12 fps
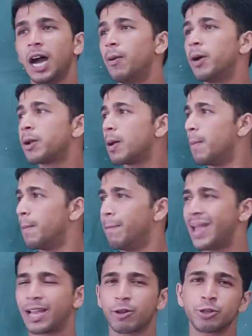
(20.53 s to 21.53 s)
Our
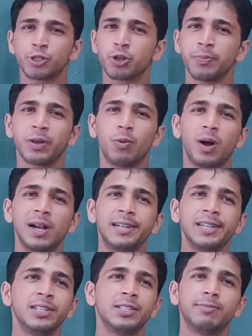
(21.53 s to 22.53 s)
macroscopic
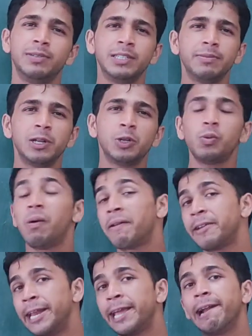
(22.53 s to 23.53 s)
world is visible to
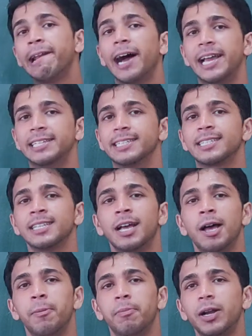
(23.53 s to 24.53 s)
our naked eyes,
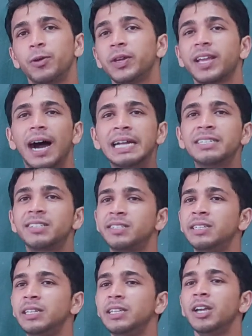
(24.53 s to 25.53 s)
but we can't
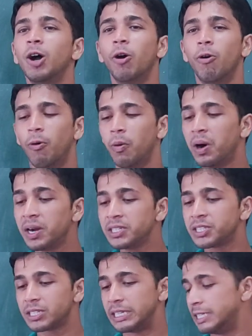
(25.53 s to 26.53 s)
see
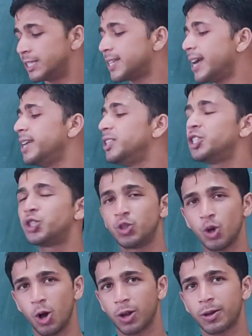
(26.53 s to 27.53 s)
what's inside this
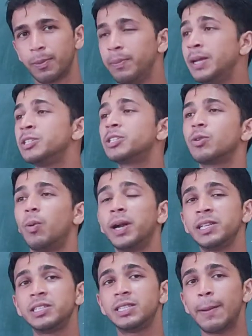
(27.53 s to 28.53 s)
chalk, means
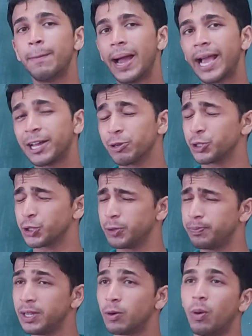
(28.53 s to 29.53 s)
what is the
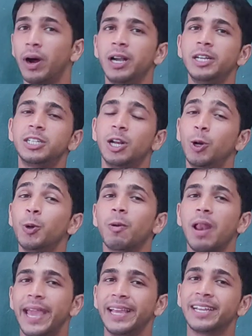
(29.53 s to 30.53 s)
microscopic world look
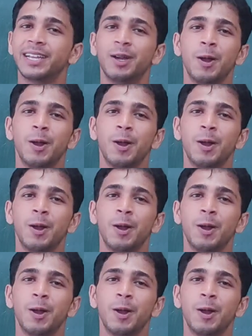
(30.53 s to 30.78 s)
like.